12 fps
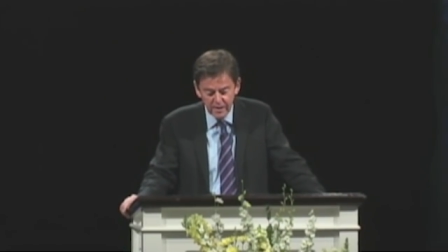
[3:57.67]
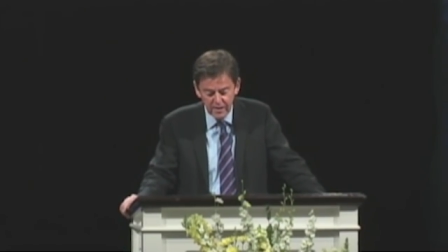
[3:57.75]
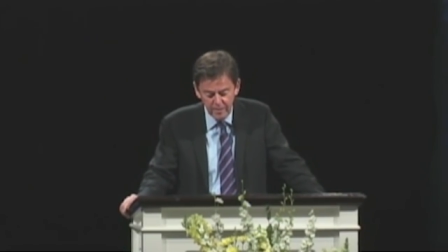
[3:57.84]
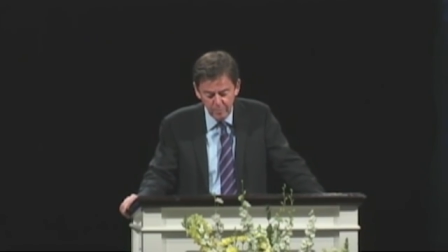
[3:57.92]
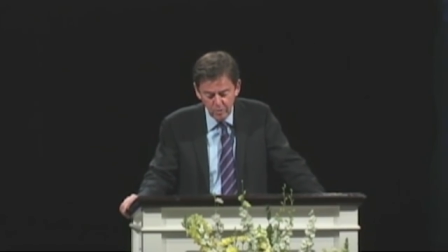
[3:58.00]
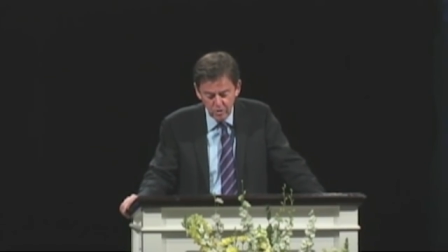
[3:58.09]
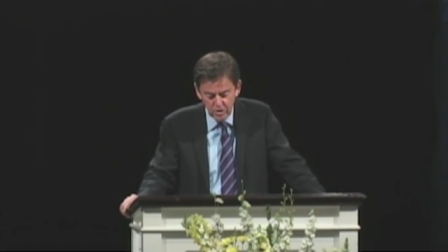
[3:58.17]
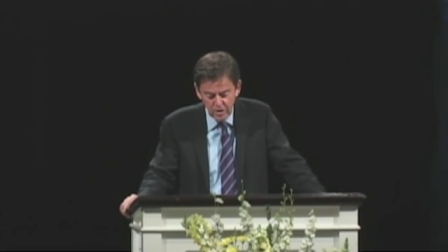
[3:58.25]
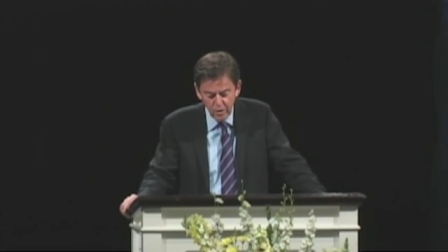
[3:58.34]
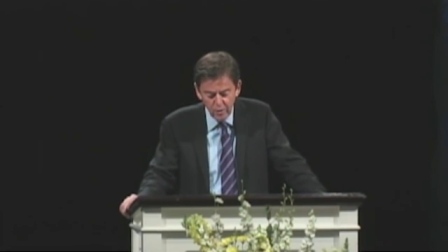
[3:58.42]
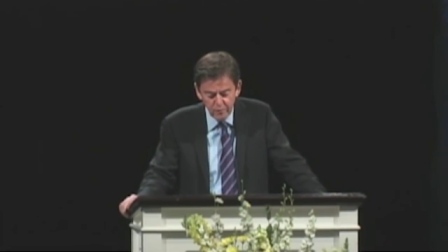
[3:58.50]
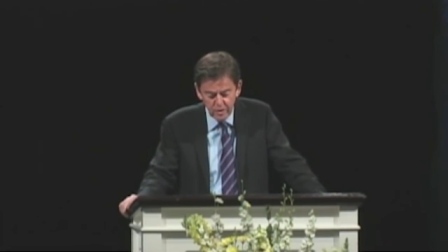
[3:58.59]
keep
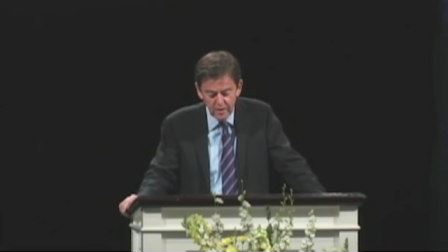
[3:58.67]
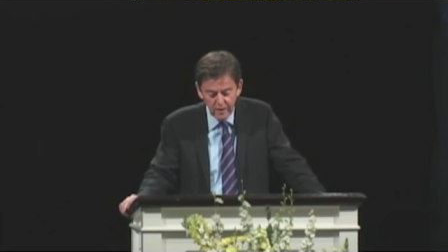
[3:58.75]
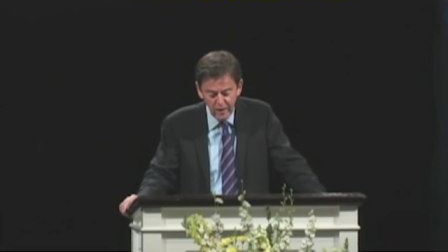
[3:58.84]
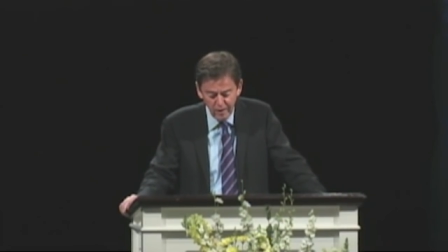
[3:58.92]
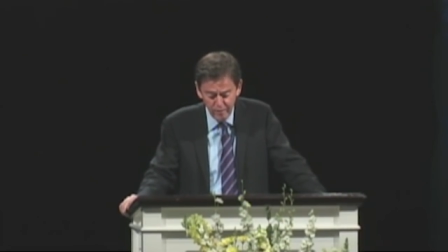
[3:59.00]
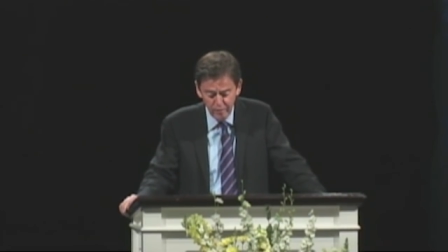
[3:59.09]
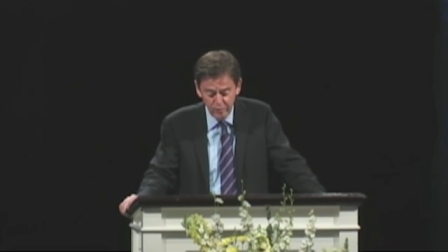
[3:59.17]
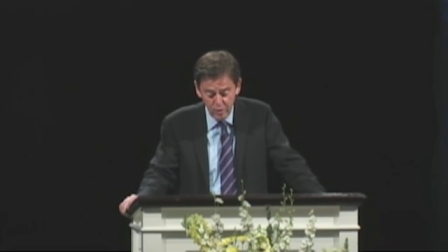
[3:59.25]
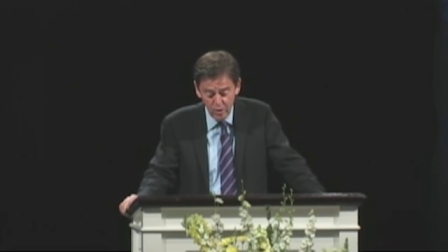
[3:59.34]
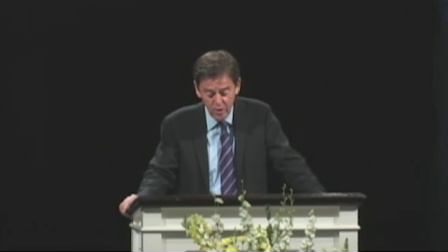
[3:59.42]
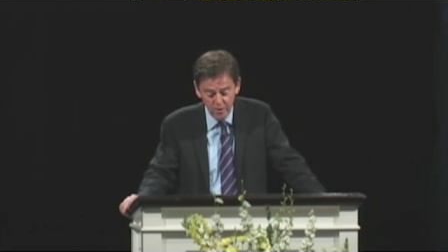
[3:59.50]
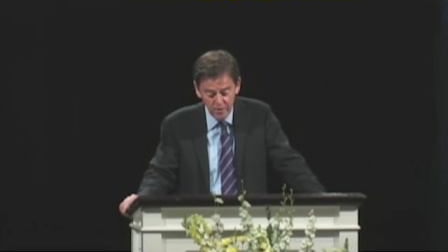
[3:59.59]
yourselves in the love of
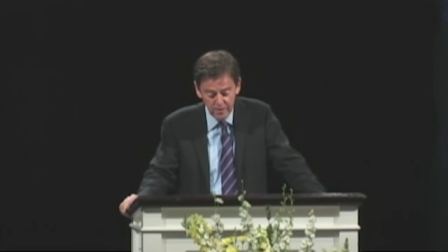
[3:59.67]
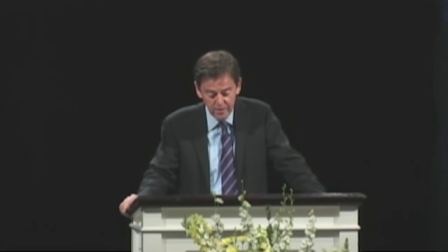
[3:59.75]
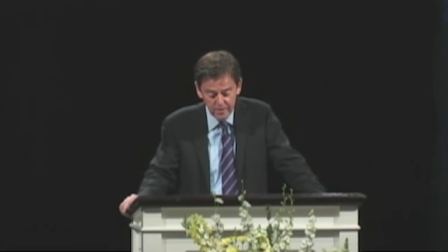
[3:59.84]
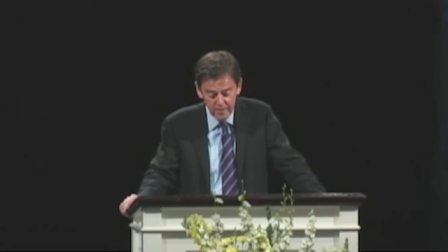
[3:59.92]
God,